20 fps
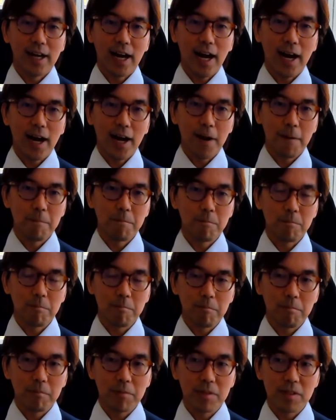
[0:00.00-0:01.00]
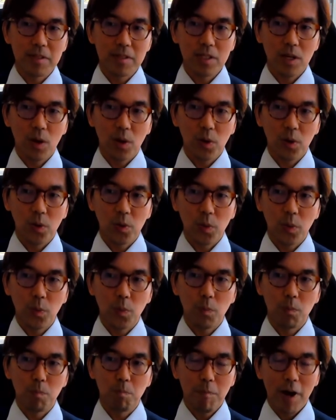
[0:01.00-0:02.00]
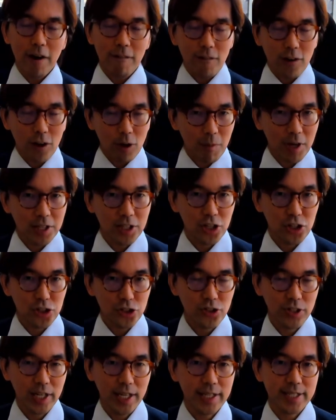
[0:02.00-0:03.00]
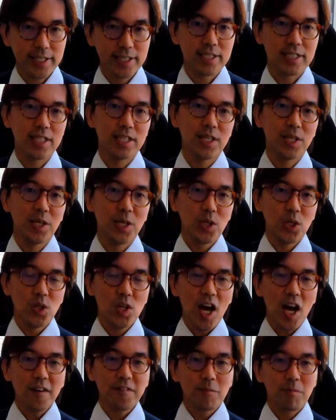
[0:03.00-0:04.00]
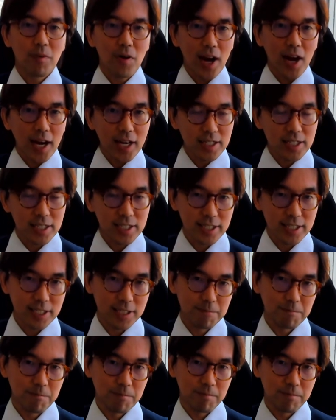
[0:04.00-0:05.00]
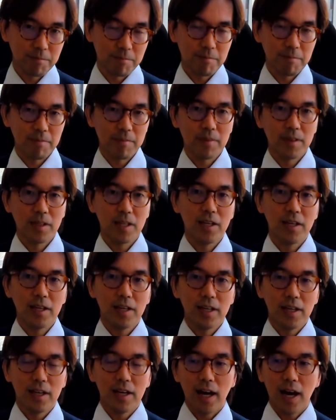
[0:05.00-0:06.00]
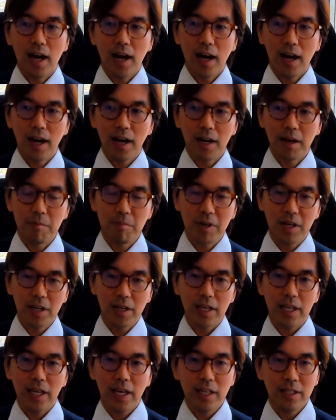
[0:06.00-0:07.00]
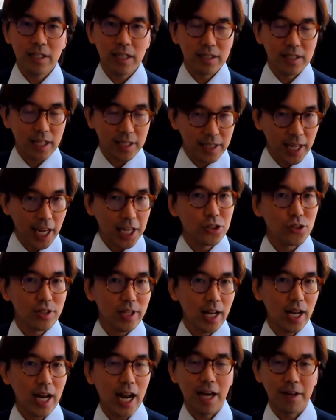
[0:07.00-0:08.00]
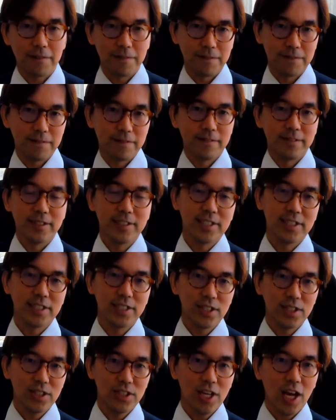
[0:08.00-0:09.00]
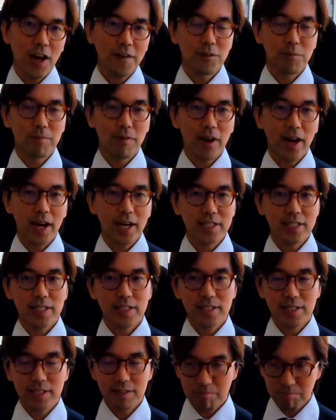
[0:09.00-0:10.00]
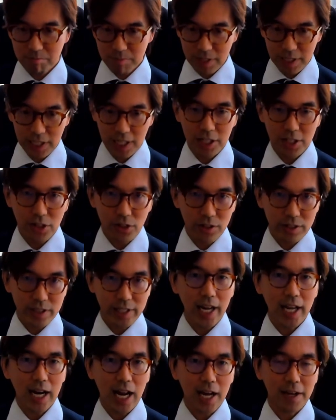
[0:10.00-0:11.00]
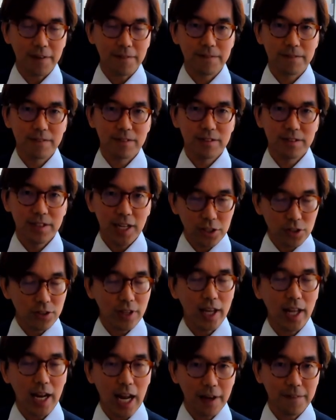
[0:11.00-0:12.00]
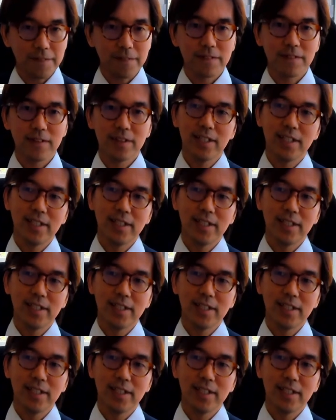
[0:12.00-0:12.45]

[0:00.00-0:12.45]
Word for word: Um, so my recommendation is you have to practice uh, in the day-to-day life. You have to practice in your day life, day-to-day life,